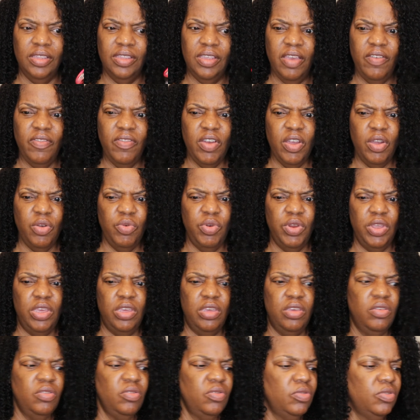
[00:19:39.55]
uh, I've already
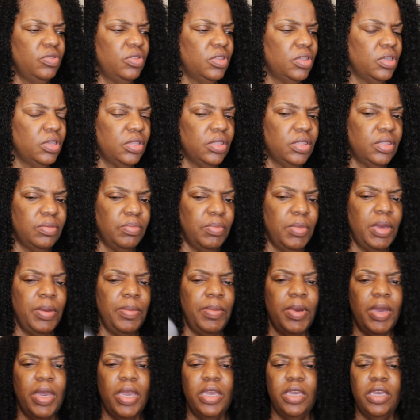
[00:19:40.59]
used this.
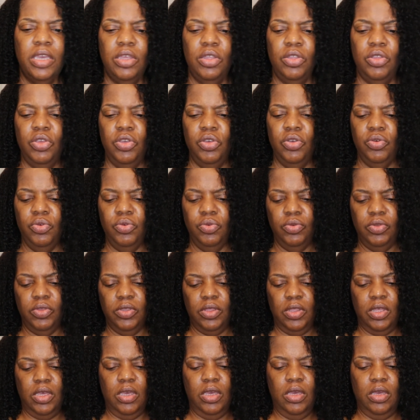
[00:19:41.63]
Maybe I can use
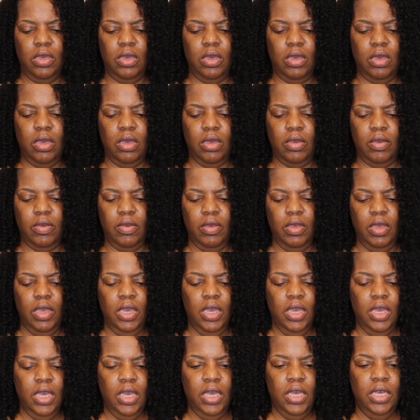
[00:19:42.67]
the uh,
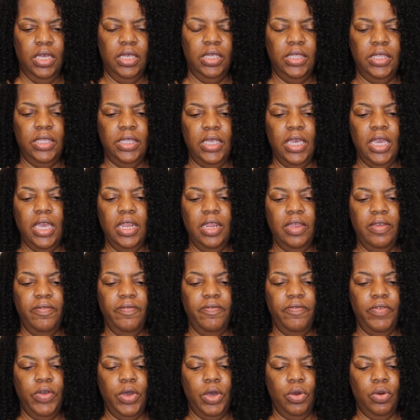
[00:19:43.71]

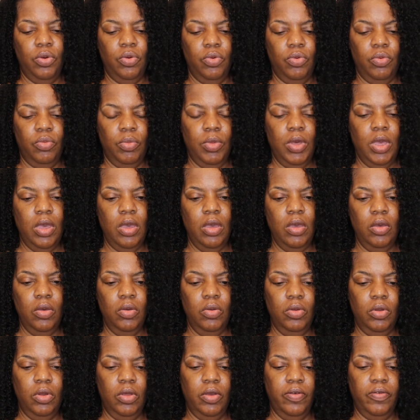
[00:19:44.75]
setting foam.
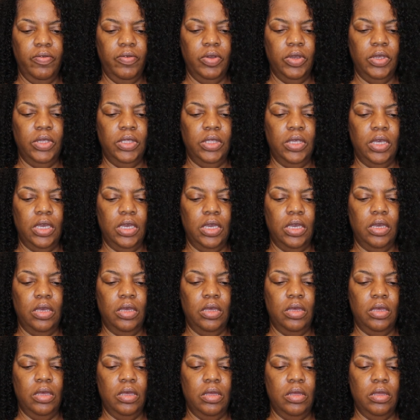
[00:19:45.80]
Hold on for a
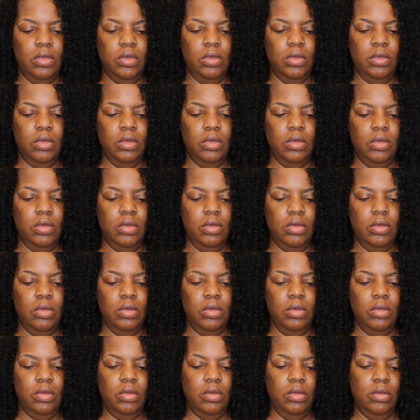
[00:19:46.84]
second.
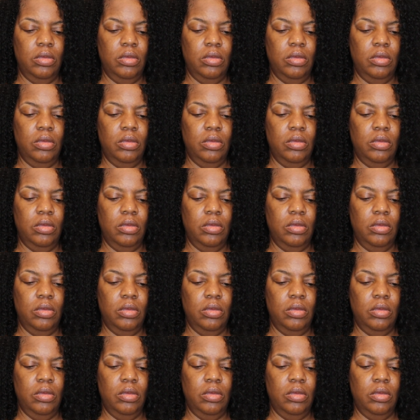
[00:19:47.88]
Uh,